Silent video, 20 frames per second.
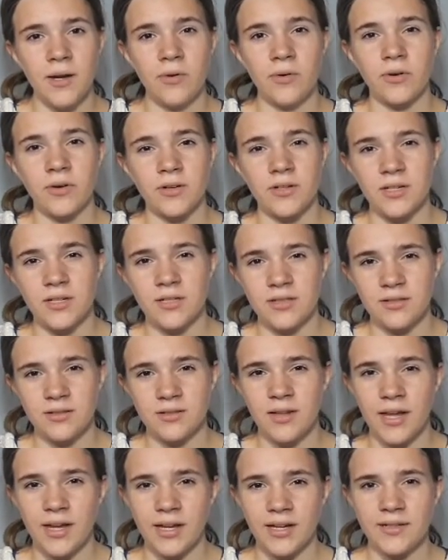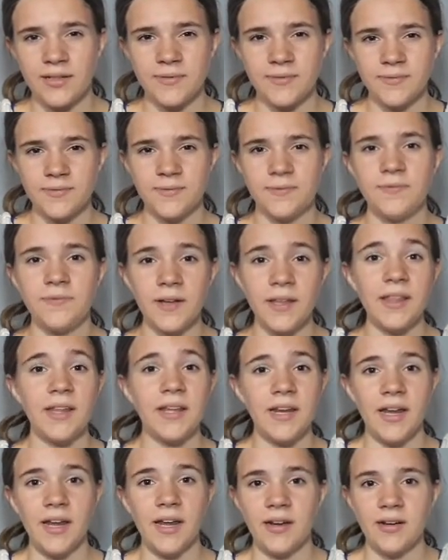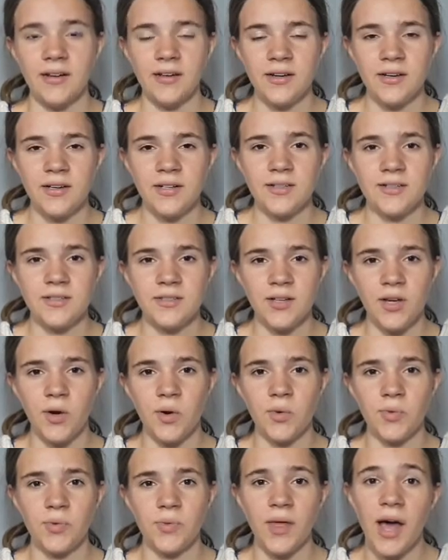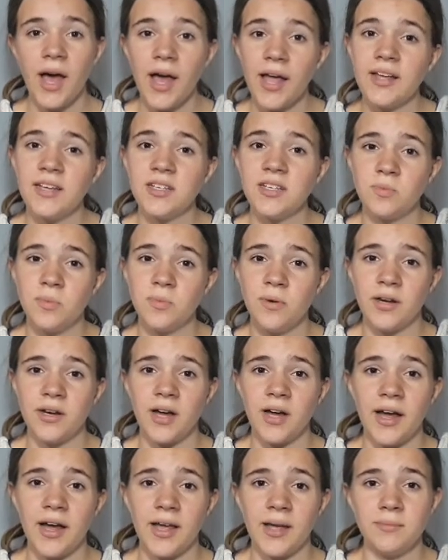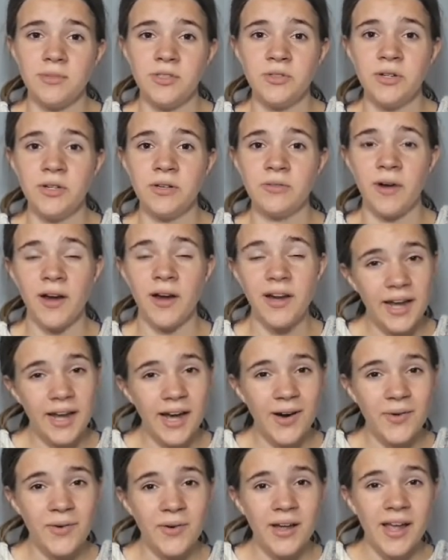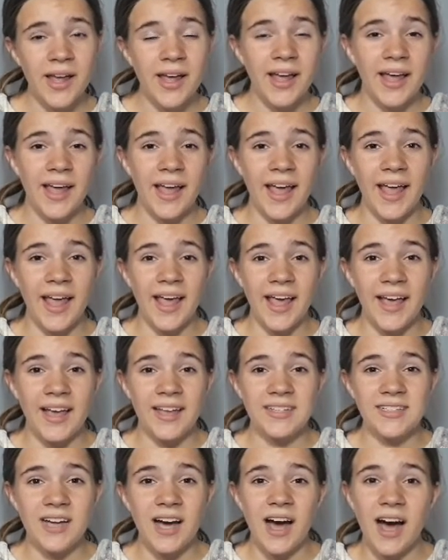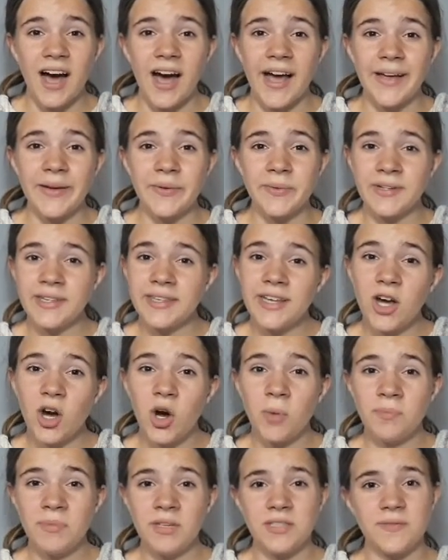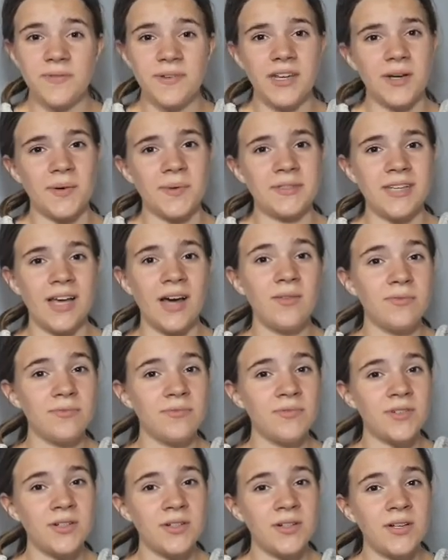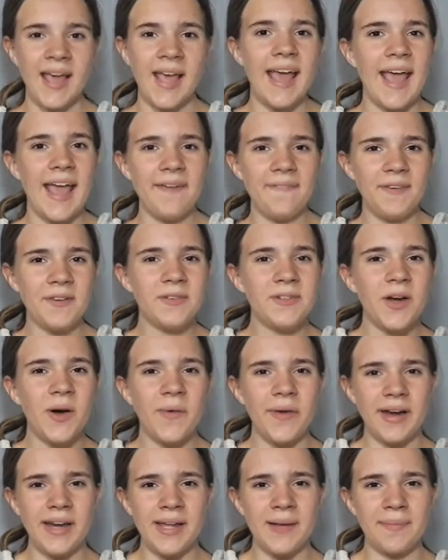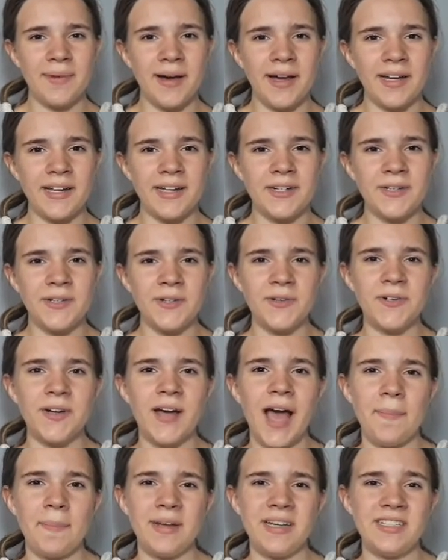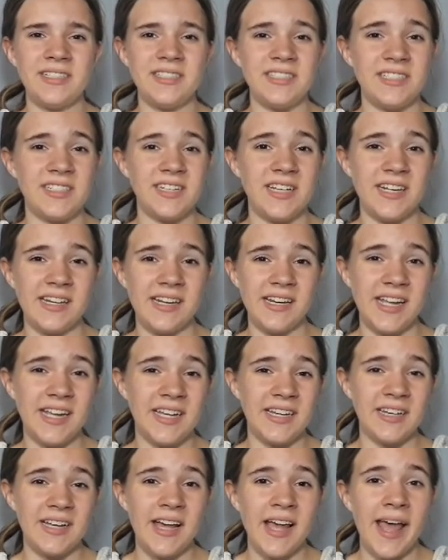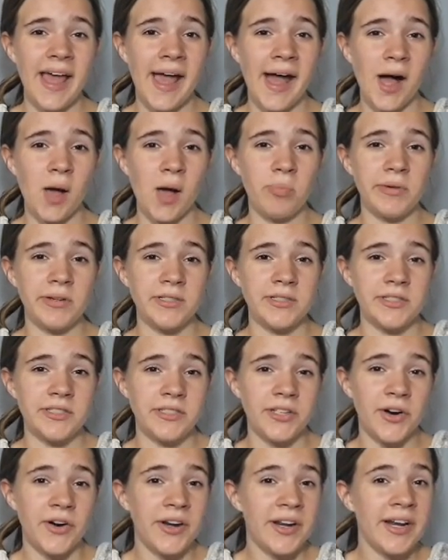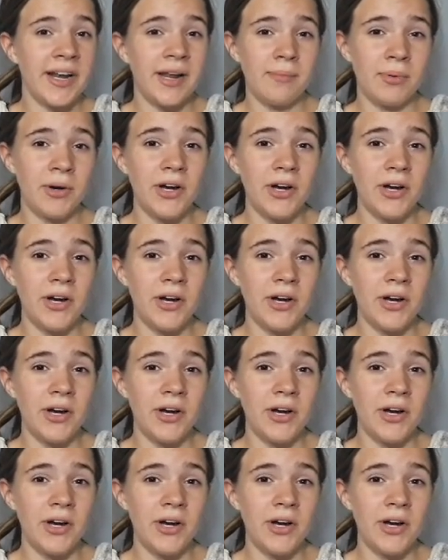in order to, like, fill it in. So that is what I am doing right now, and I really hope this video was helpful. If you know anybody who happens to need help starting